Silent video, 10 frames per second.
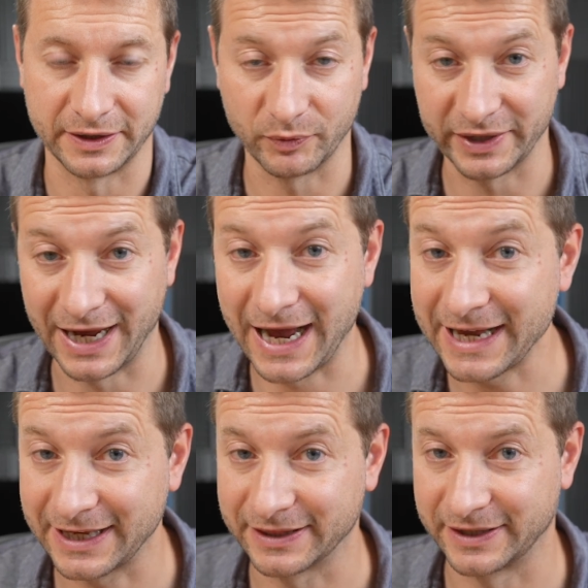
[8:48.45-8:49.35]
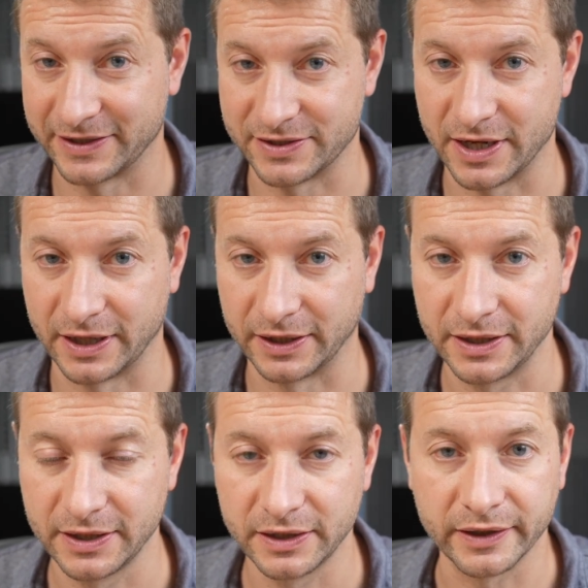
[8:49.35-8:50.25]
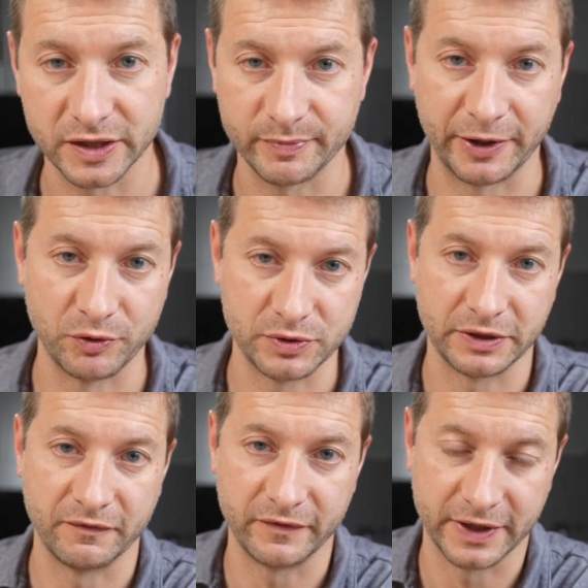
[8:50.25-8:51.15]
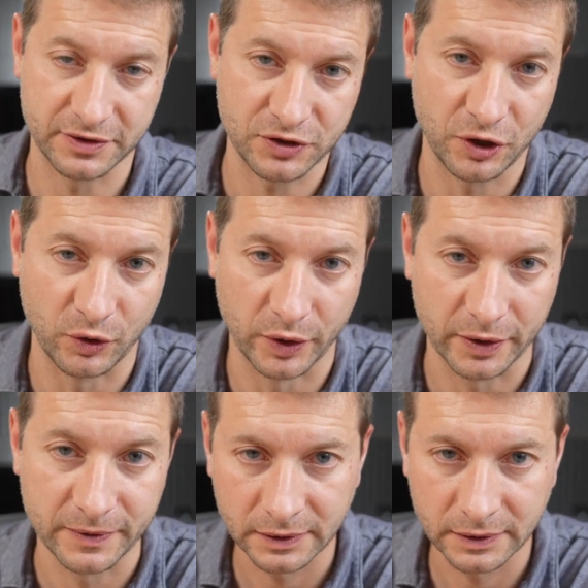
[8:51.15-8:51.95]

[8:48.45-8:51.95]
And the way I get things done is by using V S Code.